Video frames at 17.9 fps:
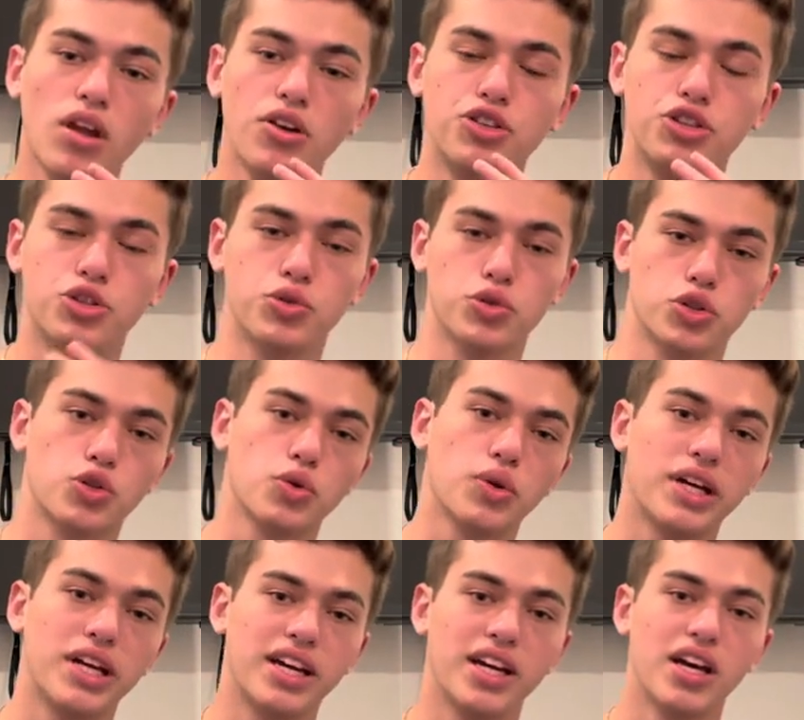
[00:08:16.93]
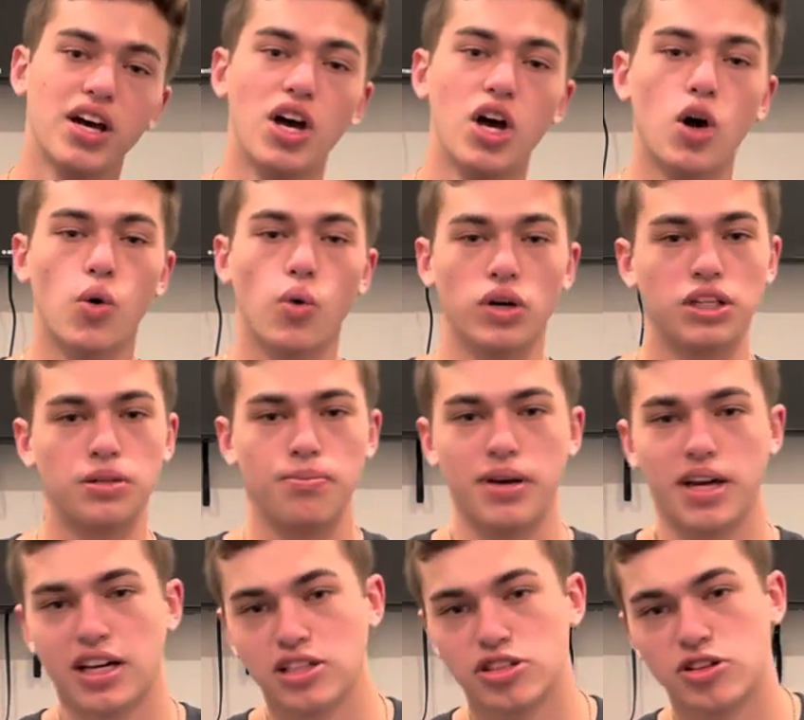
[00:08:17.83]
Do you agree with the
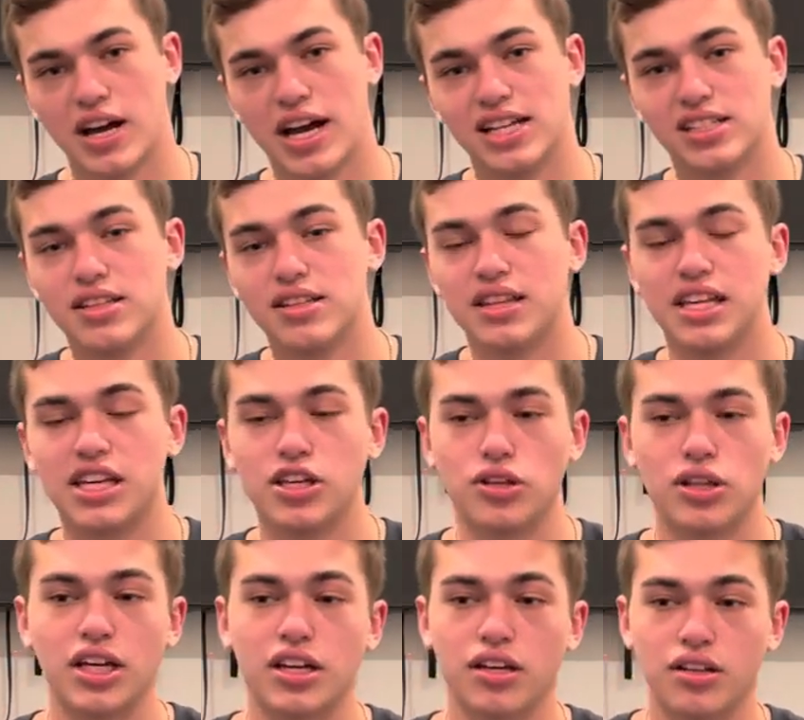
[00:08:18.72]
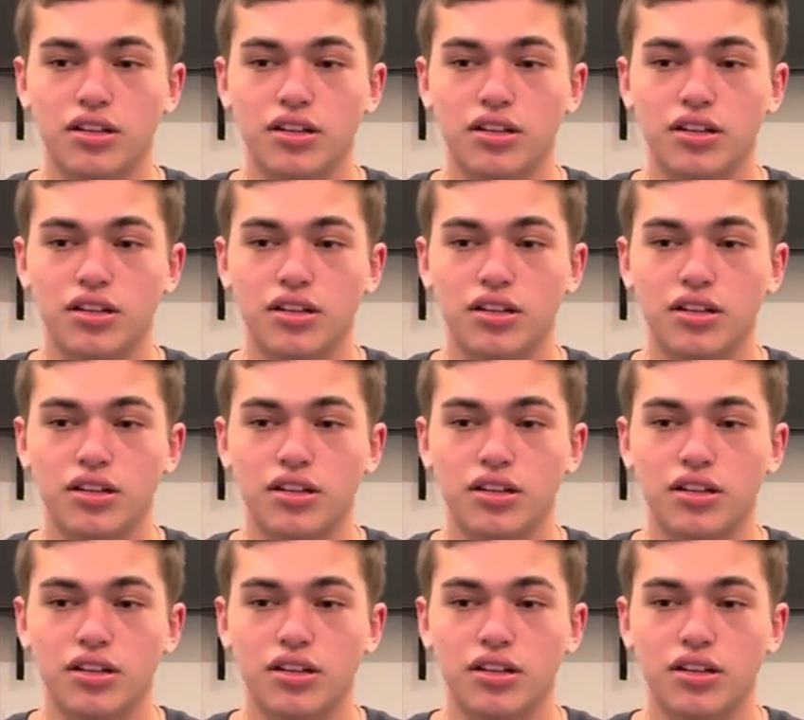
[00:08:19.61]
pick of Trask and think you